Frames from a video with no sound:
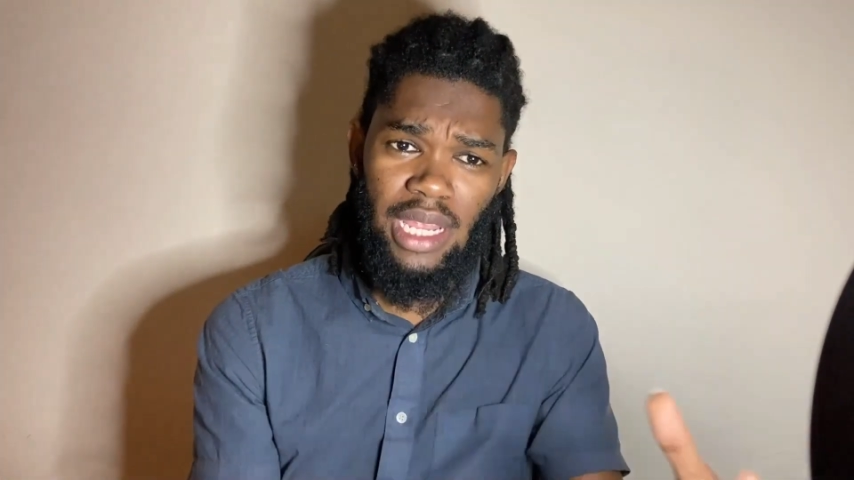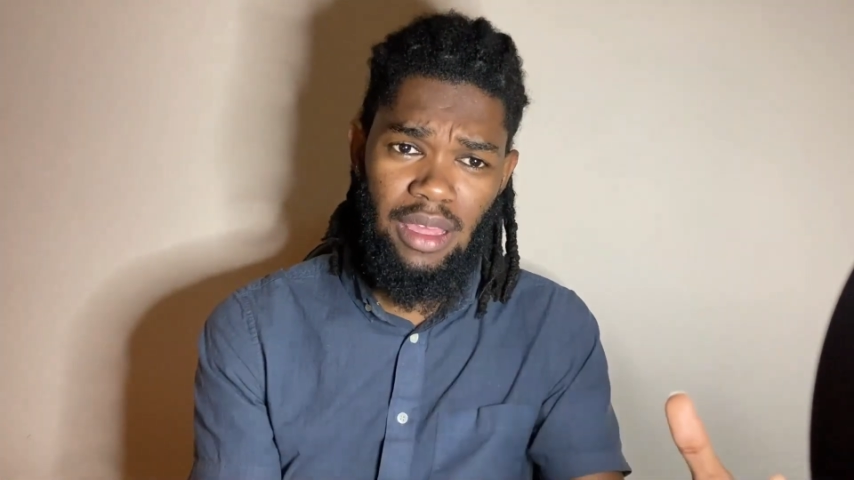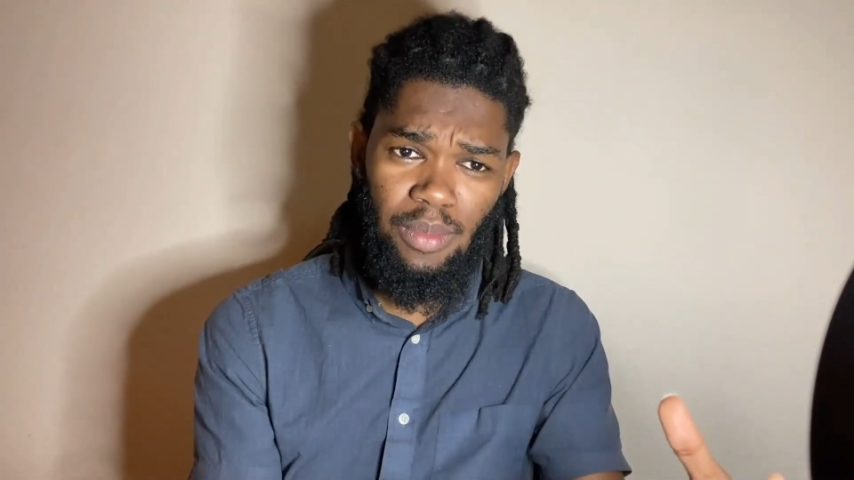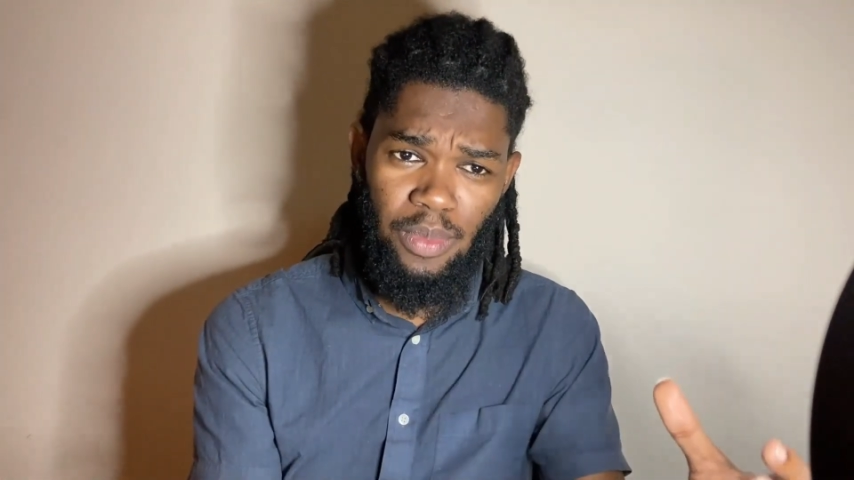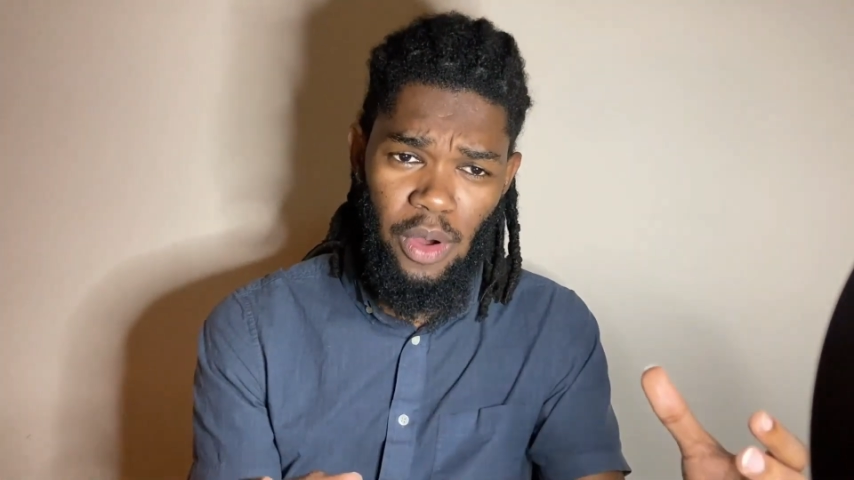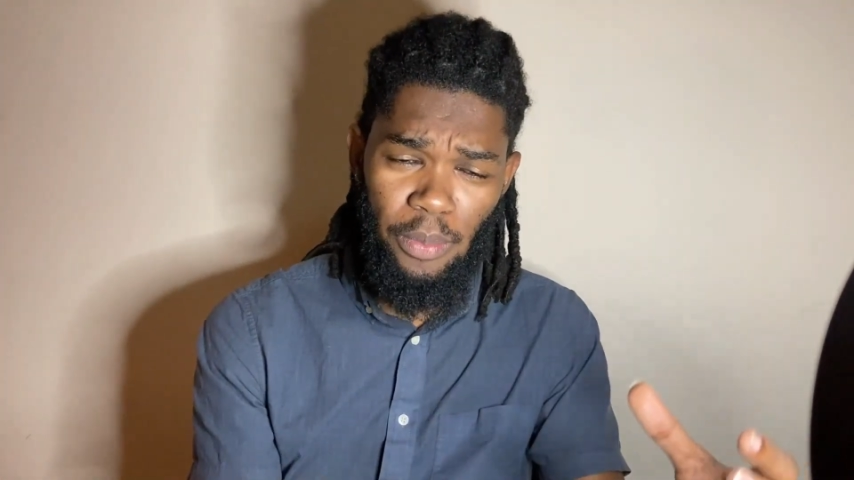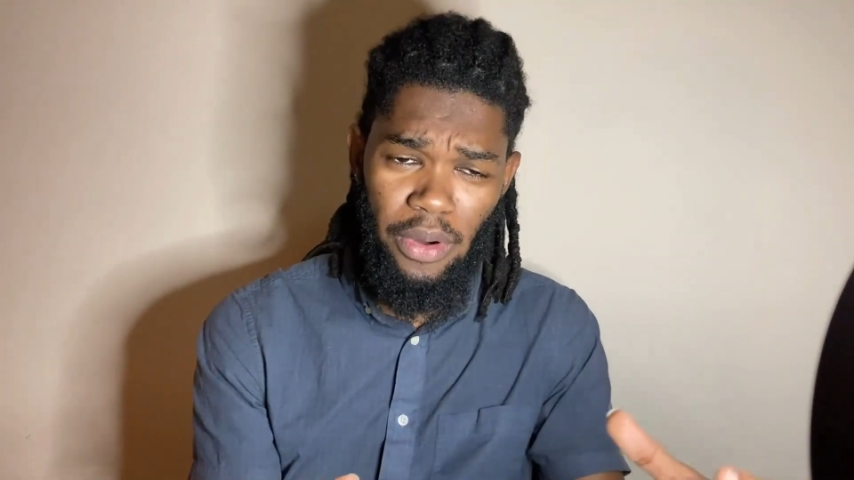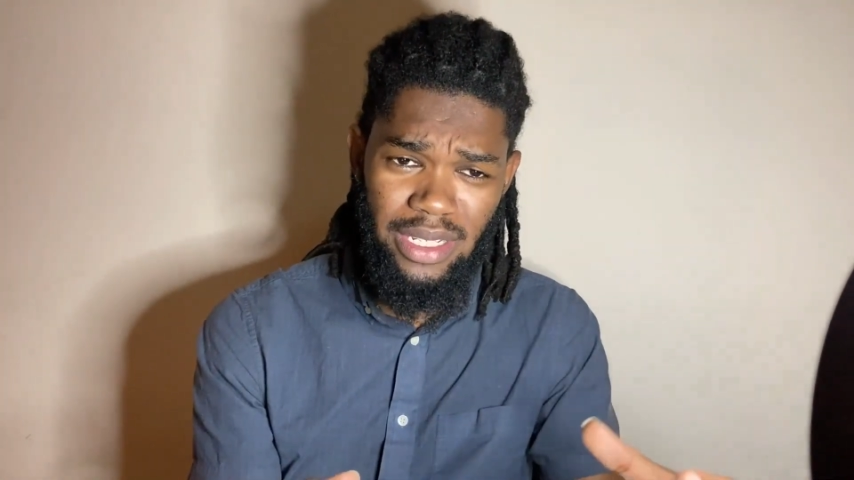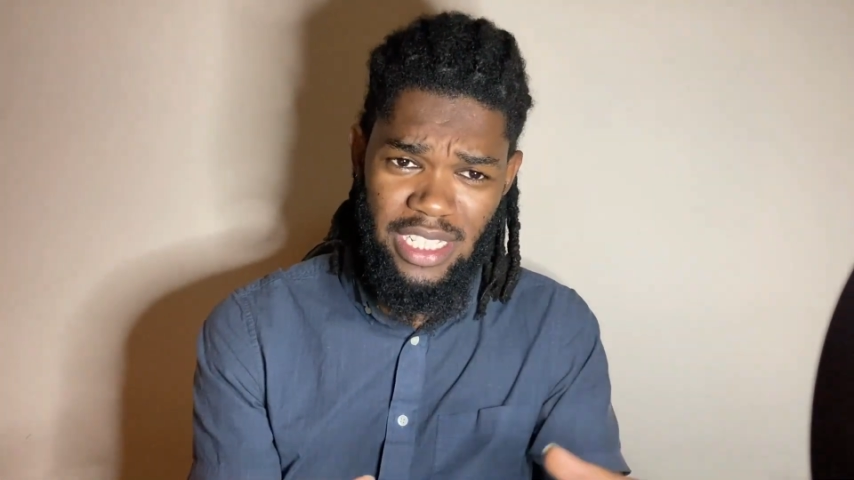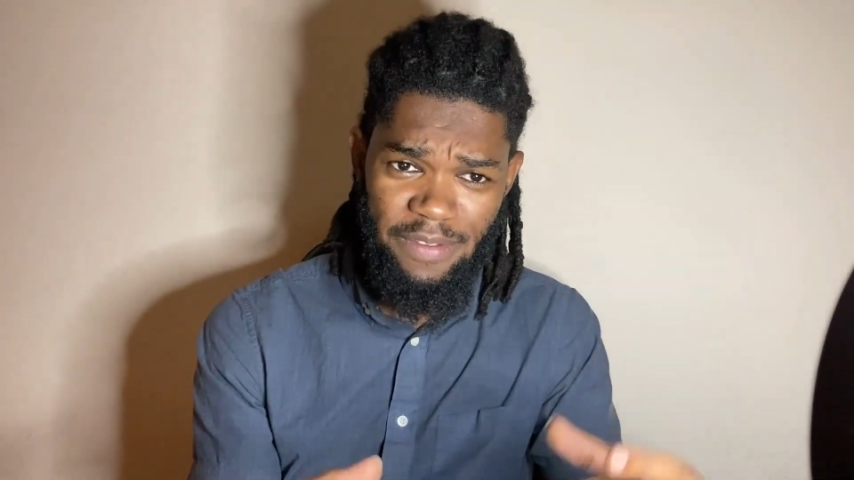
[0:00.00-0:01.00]
components that have
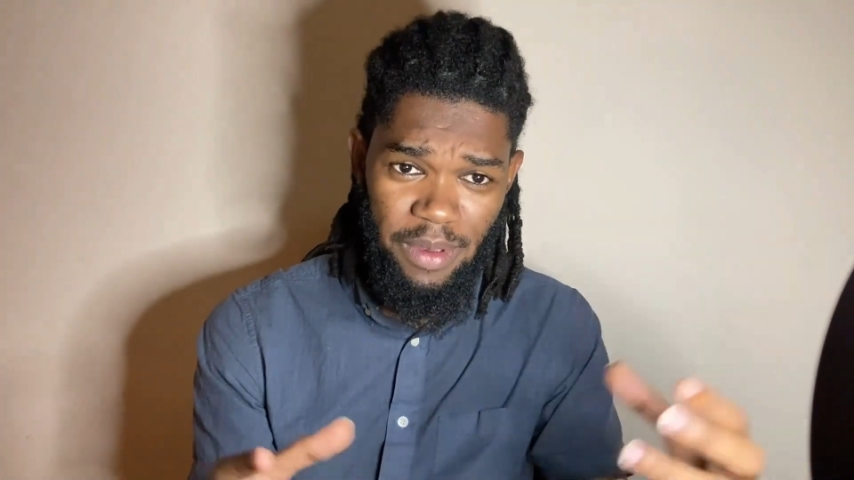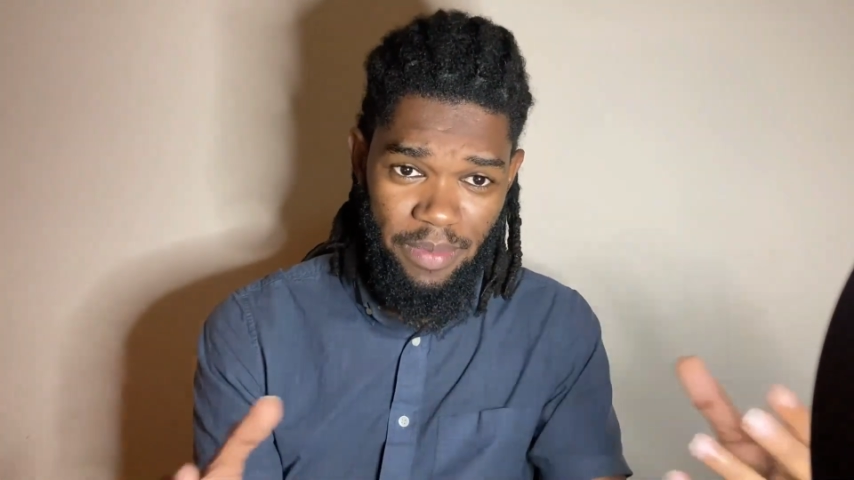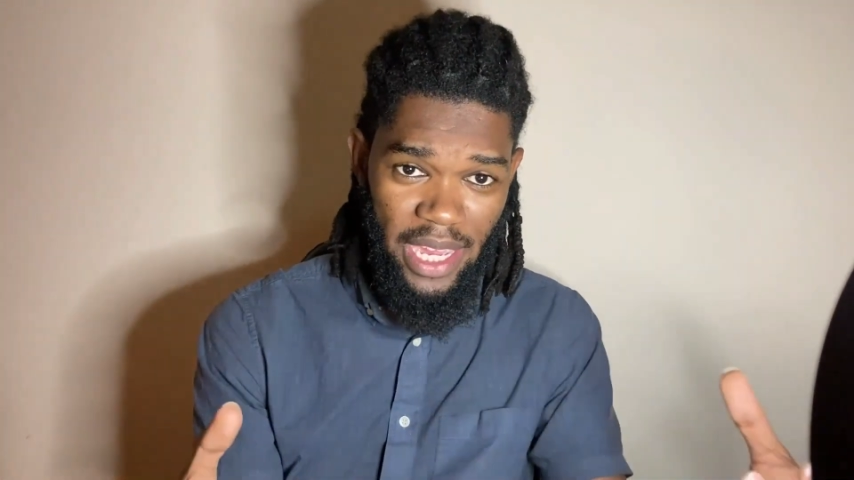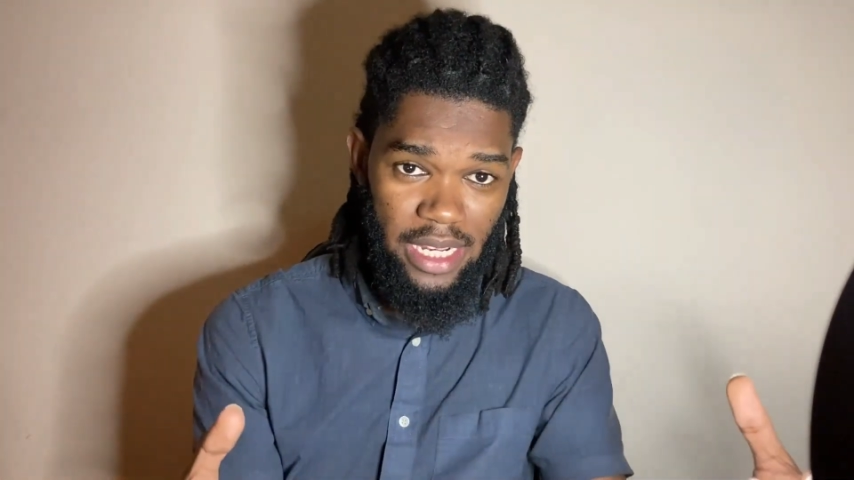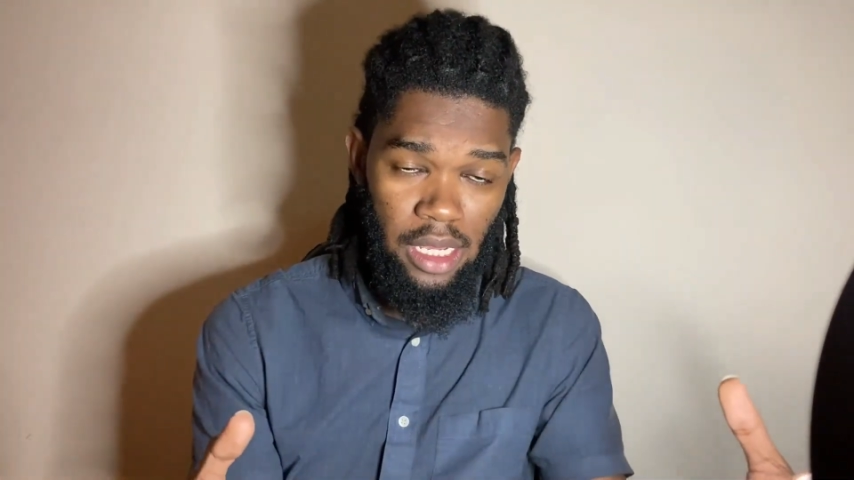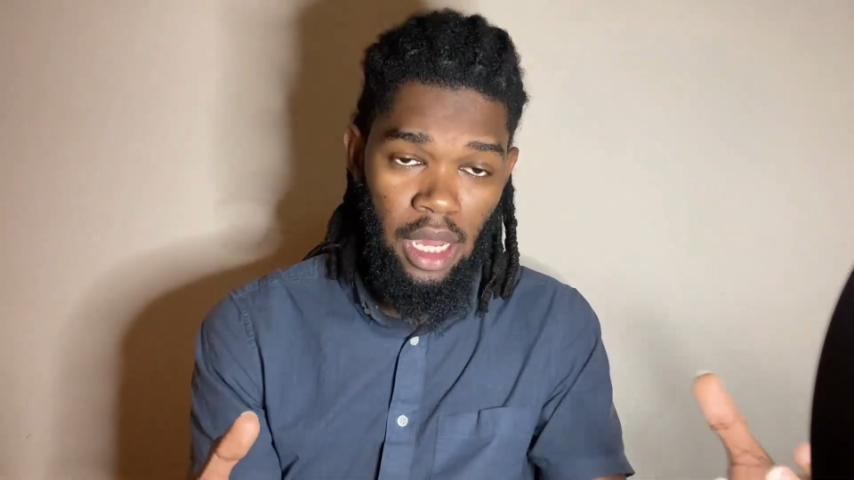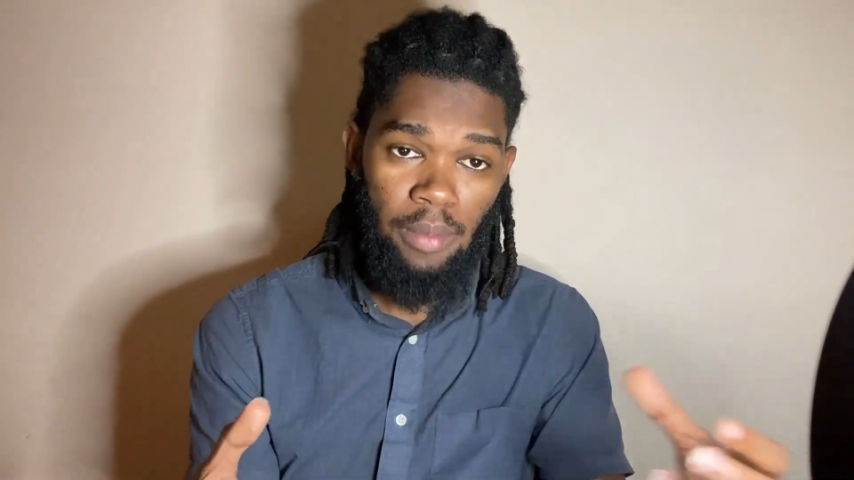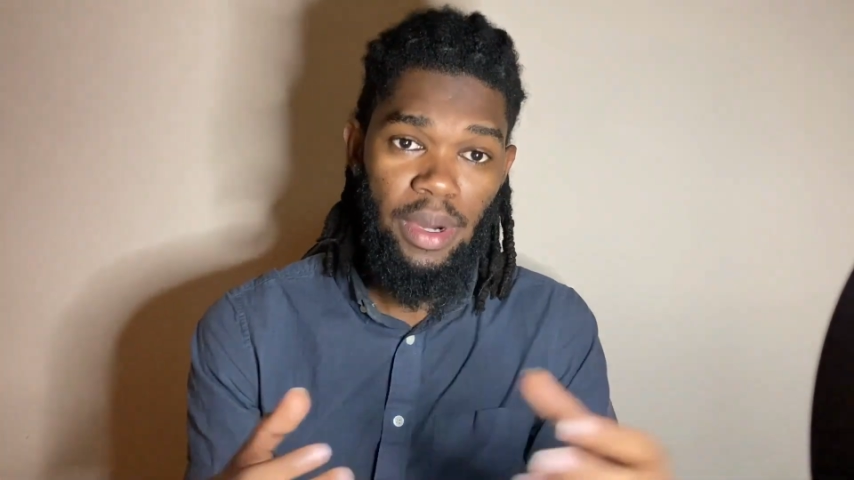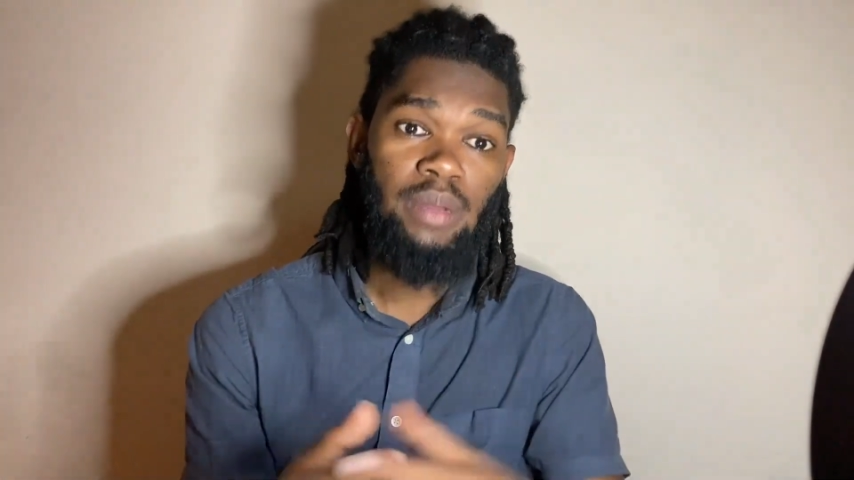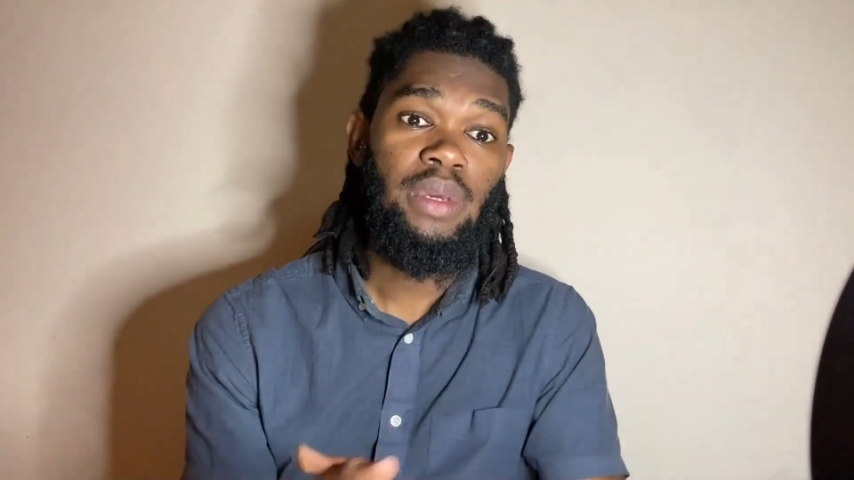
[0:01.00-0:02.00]
been made, but
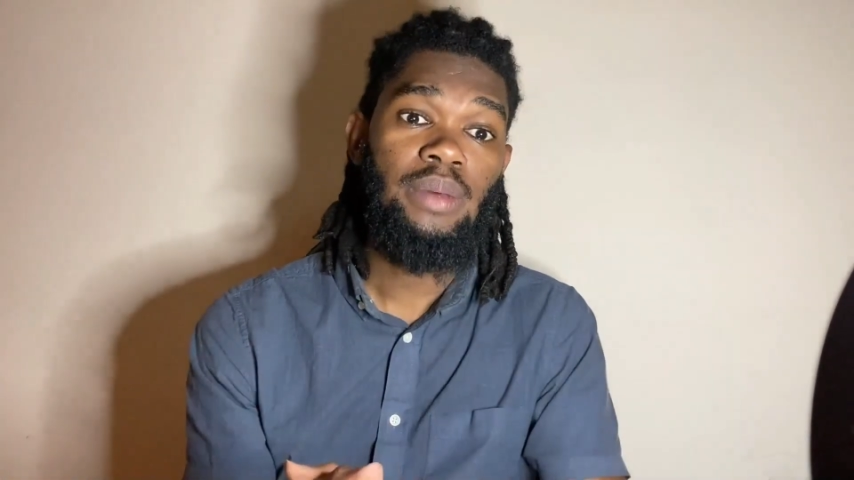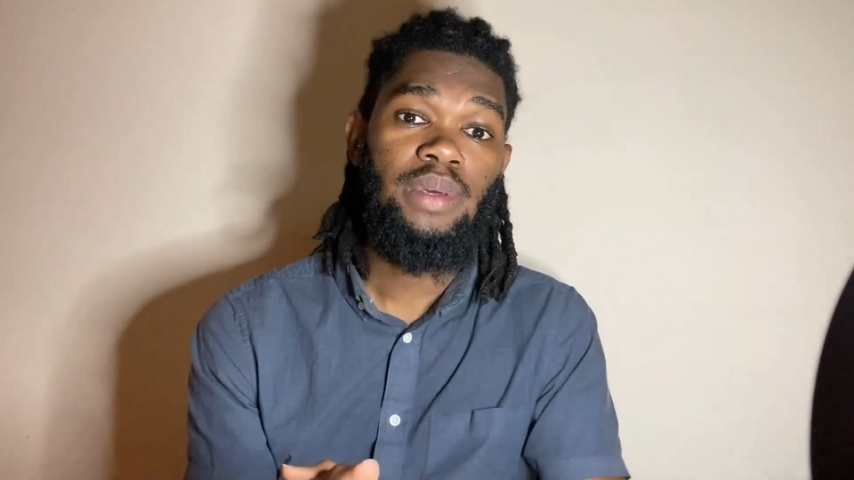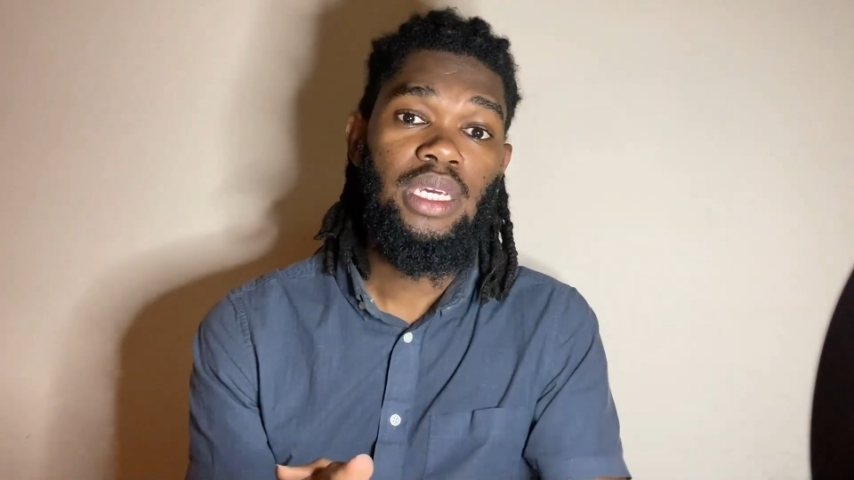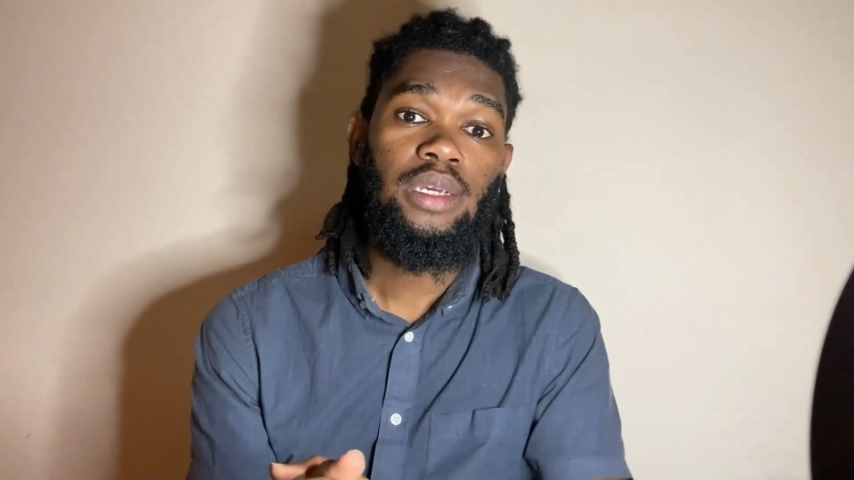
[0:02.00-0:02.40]
maybe